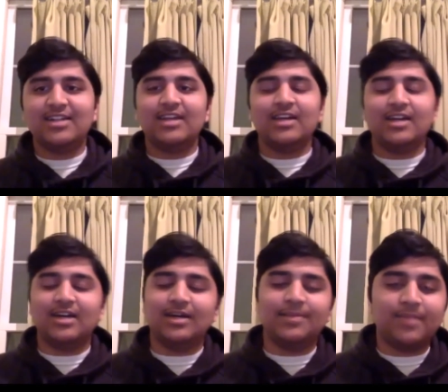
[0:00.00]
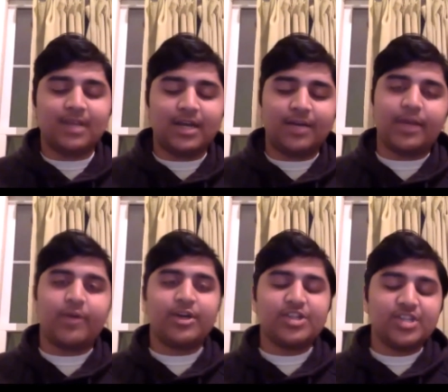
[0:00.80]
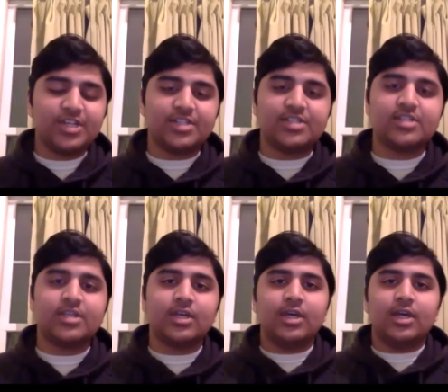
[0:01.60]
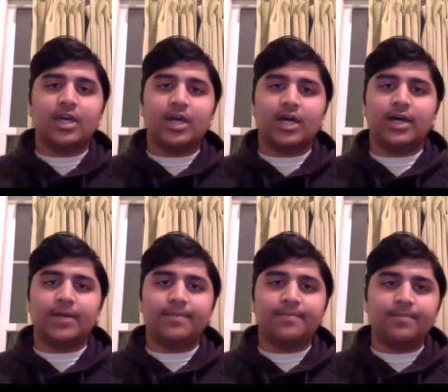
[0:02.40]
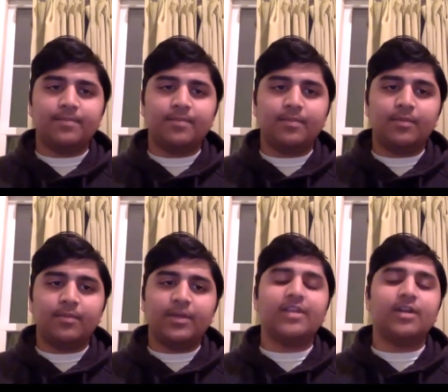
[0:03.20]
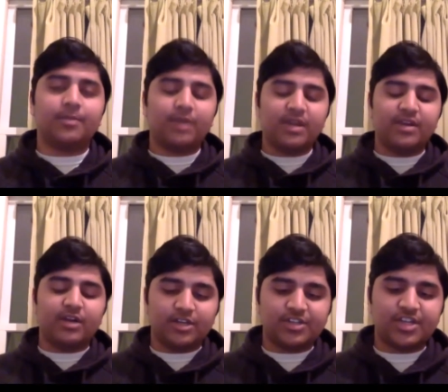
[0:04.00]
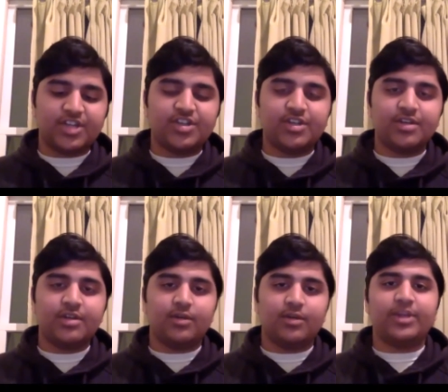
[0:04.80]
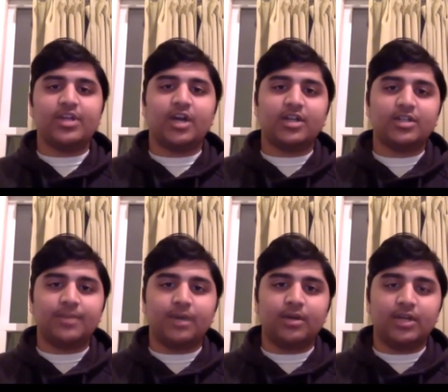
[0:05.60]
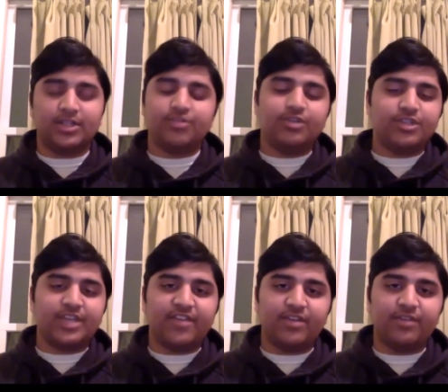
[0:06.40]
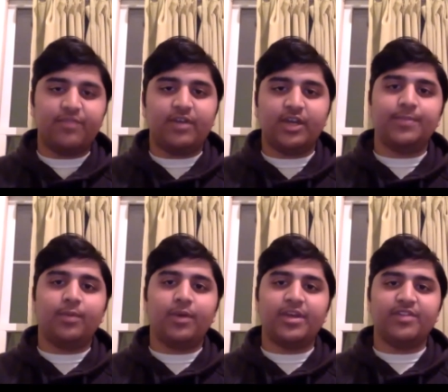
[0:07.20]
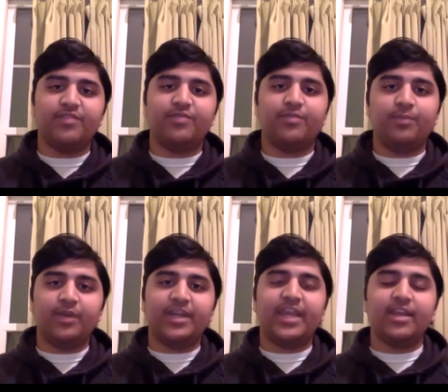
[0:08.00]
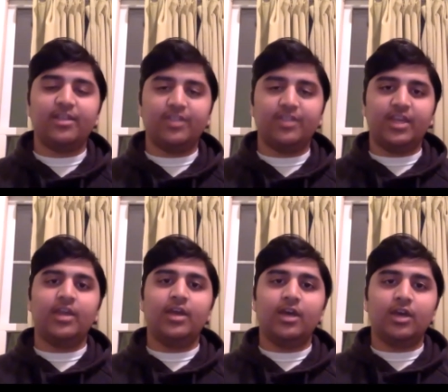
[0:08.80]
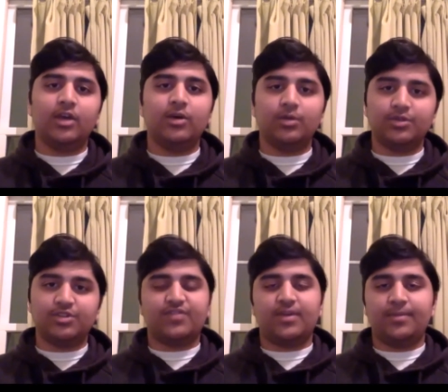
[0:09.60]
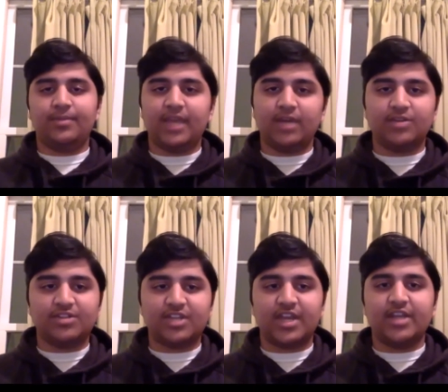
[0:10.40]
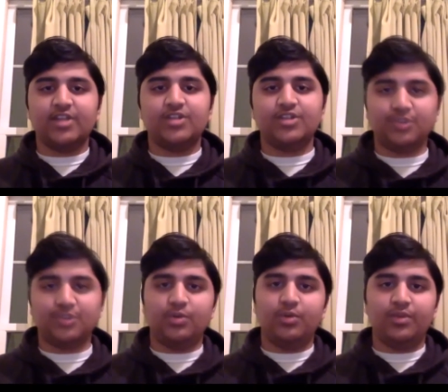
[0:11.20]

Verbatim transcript: Um, uh, my question is, uh, in our in our discussion, we talked about uh, Suraj gave a, a, good point of bringing the goals from the outside to